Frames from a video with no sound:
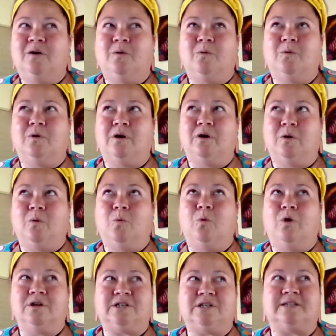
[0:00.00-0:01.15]
whoa,
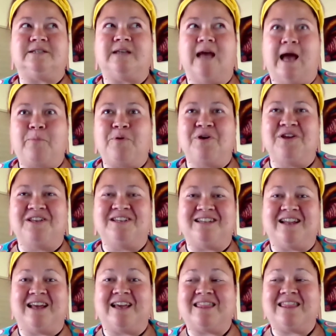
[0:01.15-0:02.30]
what just happened?
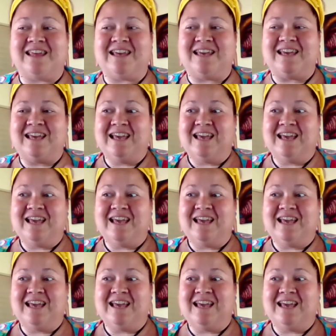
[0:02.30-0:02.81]
Like they're